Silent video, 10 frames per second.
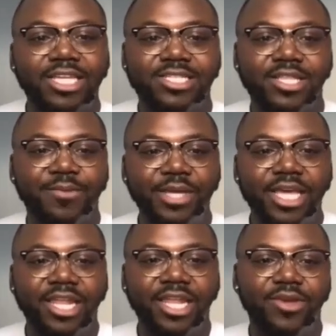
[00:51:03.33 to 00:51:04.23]
At least in the
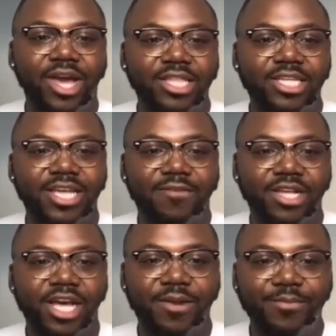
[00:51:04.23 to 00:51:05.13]
beginning, you at least
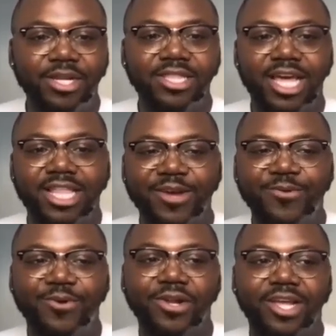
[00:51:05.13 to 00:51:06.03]
have to kind of put in that
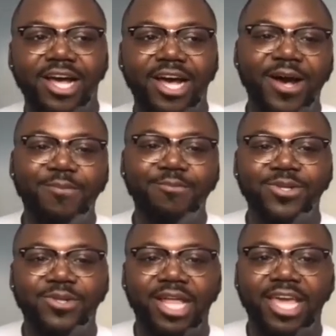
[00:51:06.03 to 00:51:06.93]
legwork. Um,
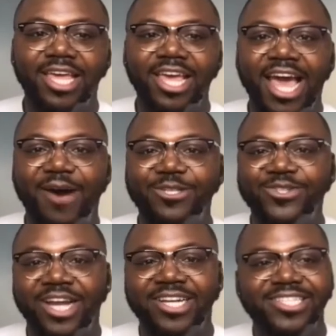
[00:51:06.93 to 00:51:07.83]
so like I
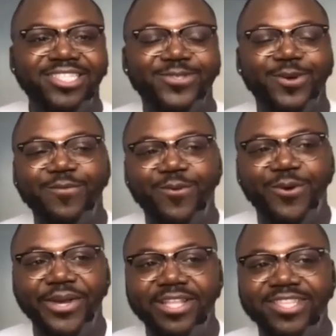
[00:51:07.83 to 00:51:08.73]
was trying to, to
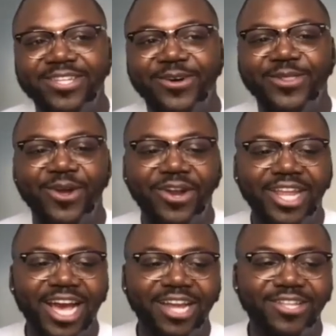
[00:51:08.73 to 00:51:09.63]
avoid, you know,
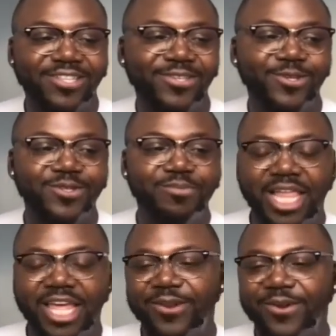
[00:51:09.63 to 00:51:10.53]
learning how to use
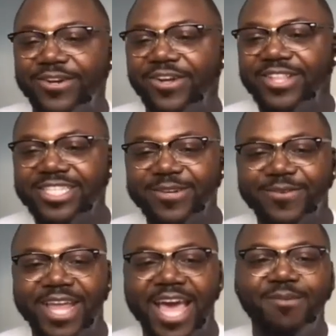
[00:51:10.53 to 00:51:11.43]
Blender and all these
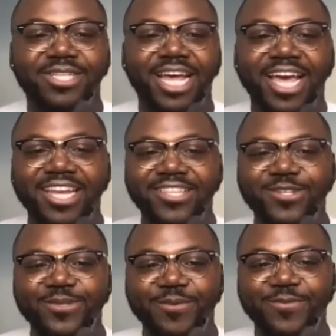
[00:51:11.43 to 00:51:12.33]
different apps that I had
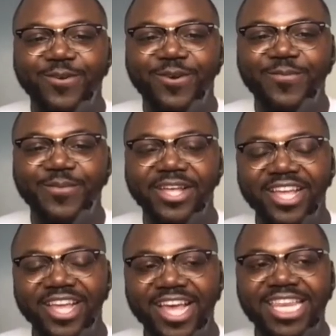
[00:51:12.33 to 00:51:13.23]
used before.
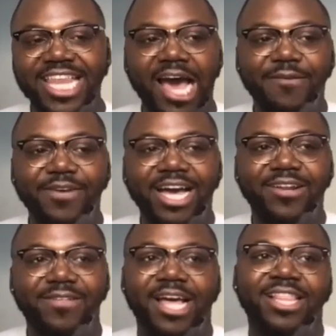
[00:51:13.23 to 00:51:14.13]
But now I've
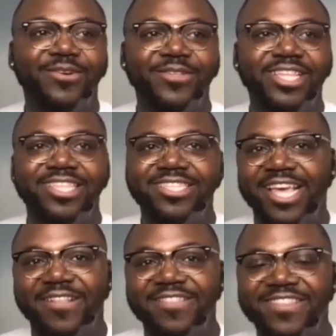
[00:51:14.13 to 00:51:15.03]
kind of, I literally,
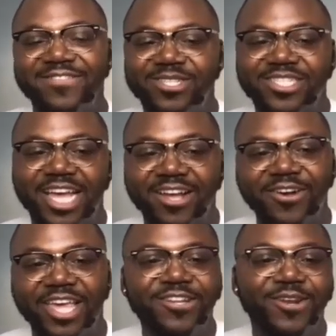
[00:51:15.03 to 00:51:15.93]
yeah, was
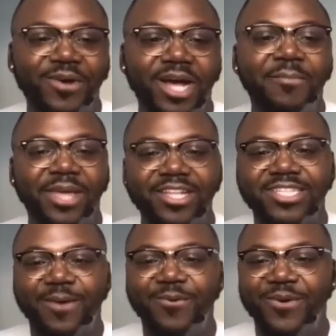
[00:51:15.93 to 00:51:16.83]
like, okay, you know what? I'm
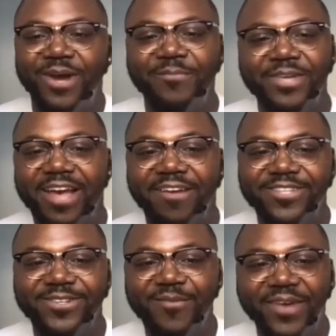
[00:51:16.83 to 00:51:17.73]
getting to that point where I'm gonna
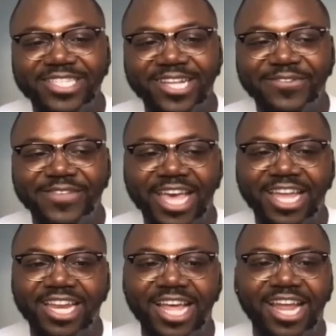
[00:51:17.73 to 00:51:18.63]
have to do it myself,
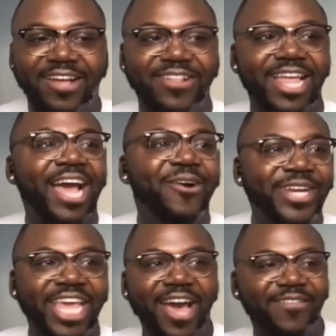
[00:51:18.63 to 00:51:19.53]
and and I, I
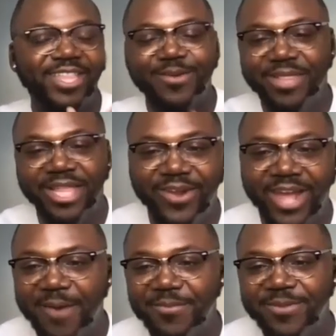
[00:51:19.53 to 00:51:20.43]
already have like the
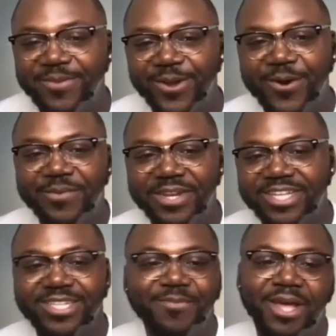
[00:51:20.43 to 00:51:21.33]
Blender app even
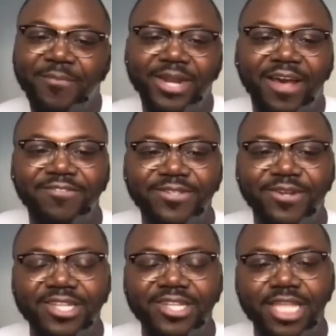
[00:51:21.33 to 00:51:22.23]
open because I'm like, I'm gonna have
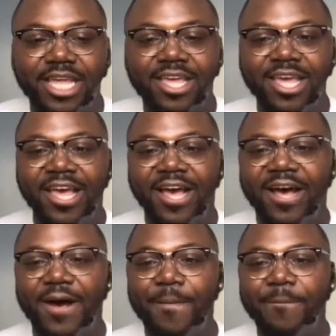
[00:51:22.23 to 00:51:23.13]
to learn this thing.
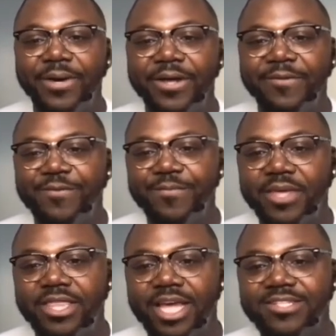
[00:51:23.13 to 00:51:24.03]
Um, But for
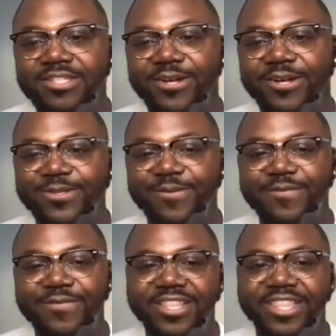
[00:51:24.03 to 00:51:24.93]
me, that's also
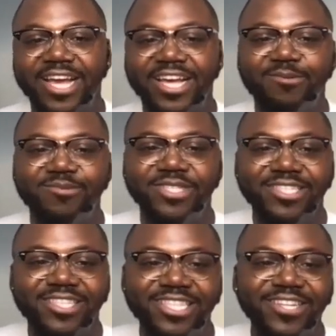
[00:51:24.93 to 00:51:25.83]
the fun that
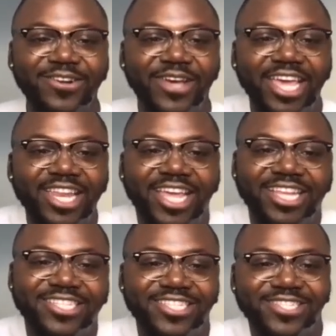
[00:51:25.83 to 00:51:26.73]
comes, you know, in
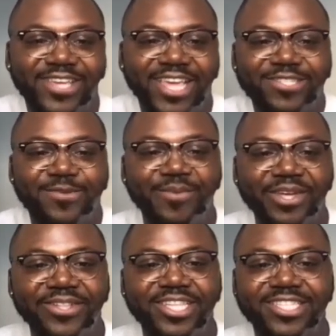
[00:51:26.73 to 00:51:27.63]
it. It's just, you get to
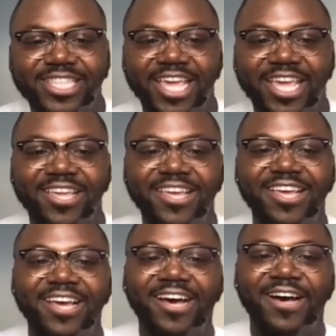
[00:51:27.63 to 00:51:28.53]
build this thing,
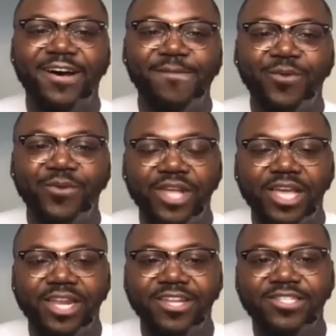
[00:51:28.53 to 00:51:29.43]
um,
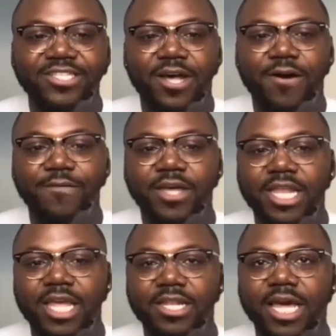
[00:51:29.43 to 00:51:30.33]
create it yourself,
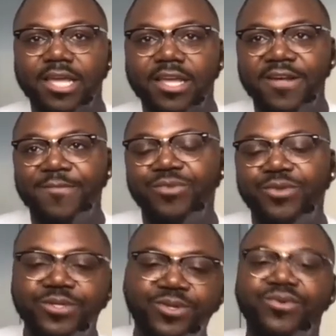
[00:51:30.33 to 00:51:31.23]
and then like
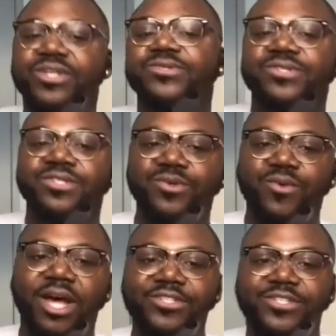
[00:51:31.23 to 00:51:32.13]
use the resources
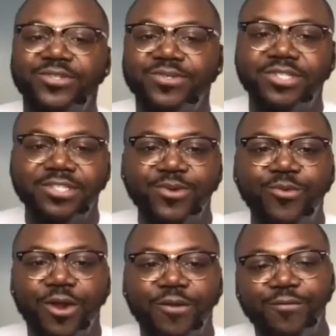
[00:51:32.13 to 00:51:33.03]
around you to
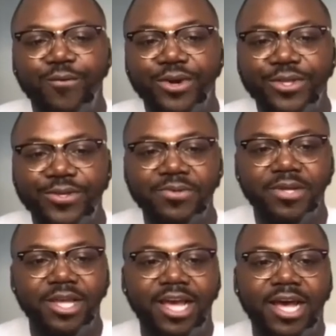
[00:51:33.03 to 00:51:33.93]
to work for you,
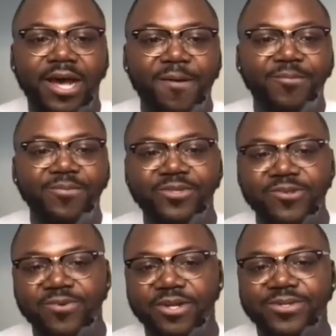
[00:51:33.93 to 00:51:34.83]
um,
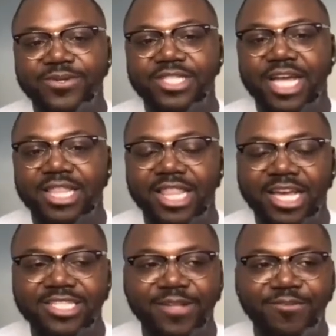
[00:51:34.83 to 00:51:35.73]
mm. to work towards that
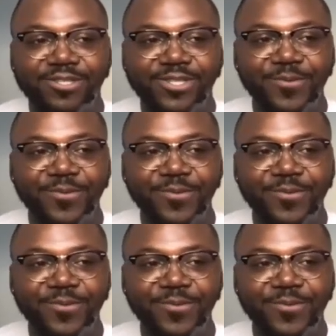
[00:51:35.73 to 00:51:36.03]
next level.